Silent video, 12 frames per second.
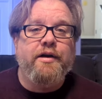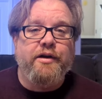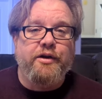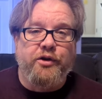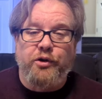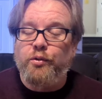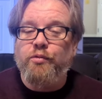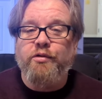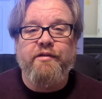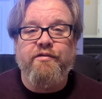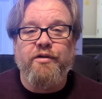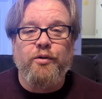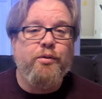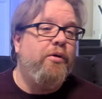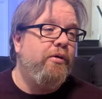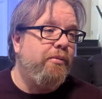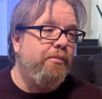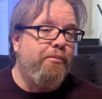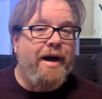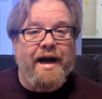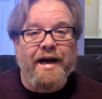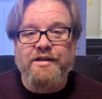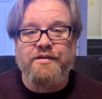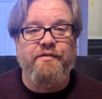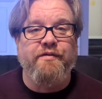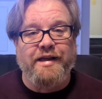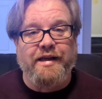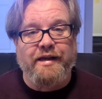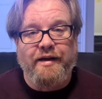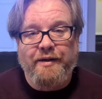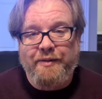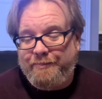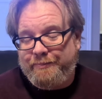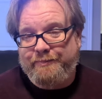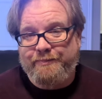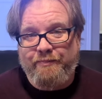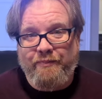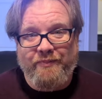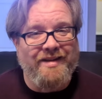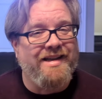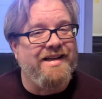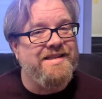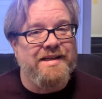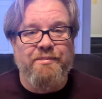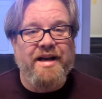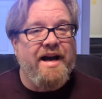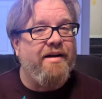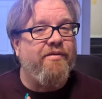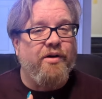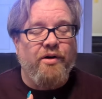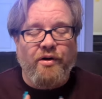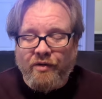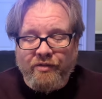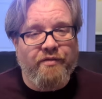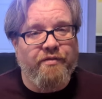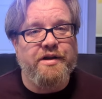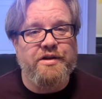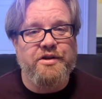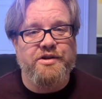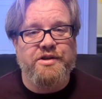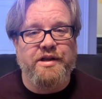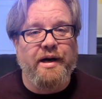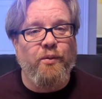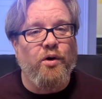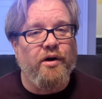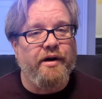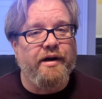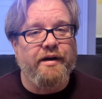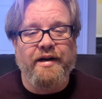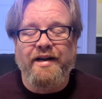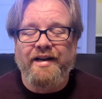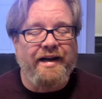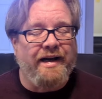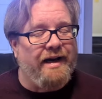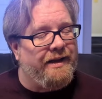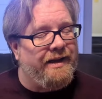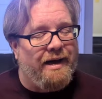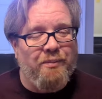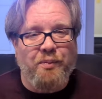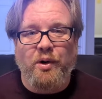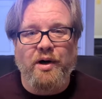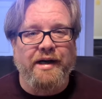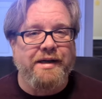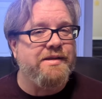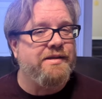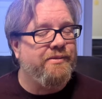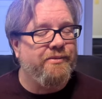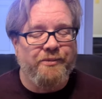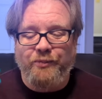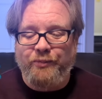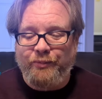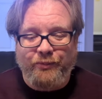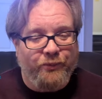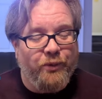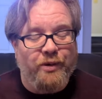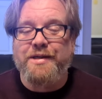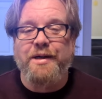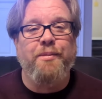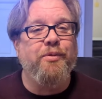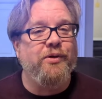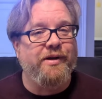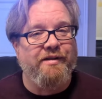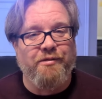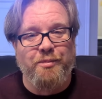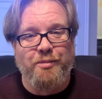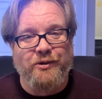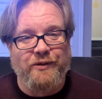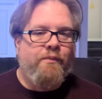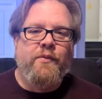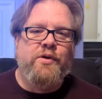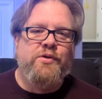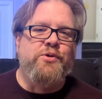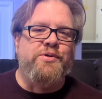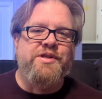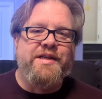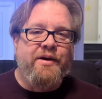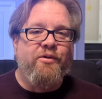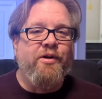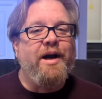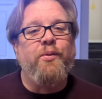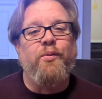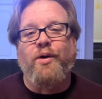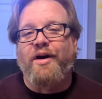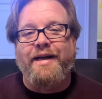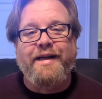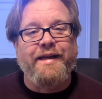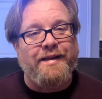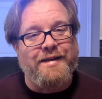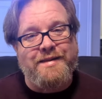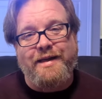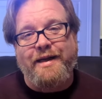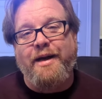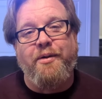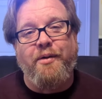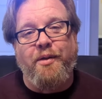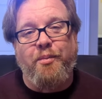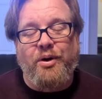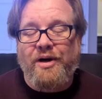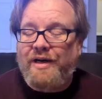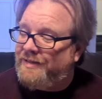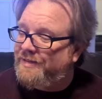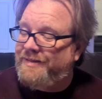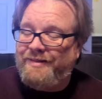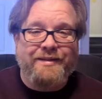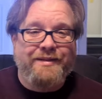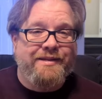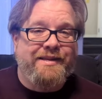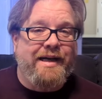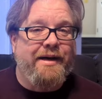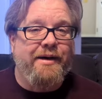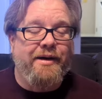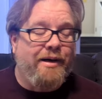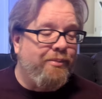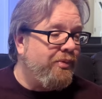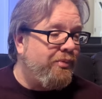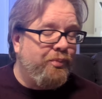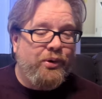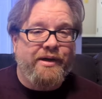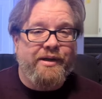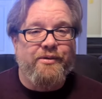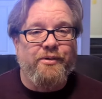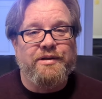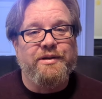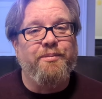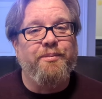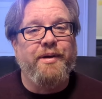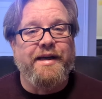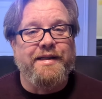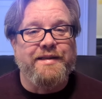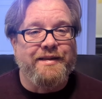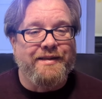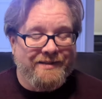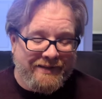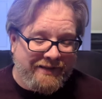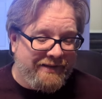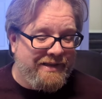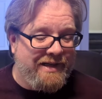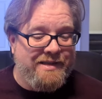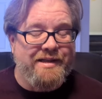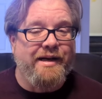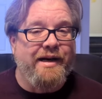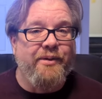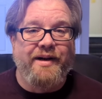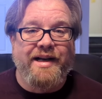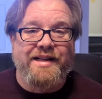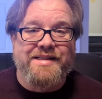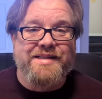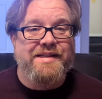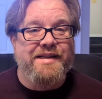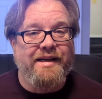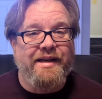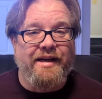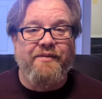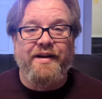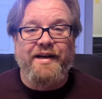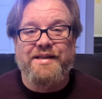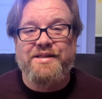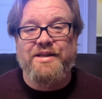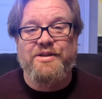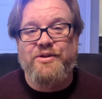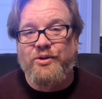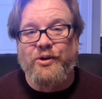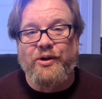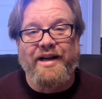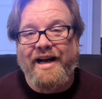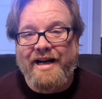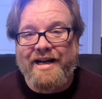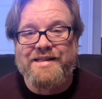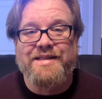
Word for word: Q Revo Max V. It seemed to have all the features that I wanted, and that price was unbelievable. So stick around where I get this thing out of the box, set it up, put it through some paces, test it out, and see if it is as good as they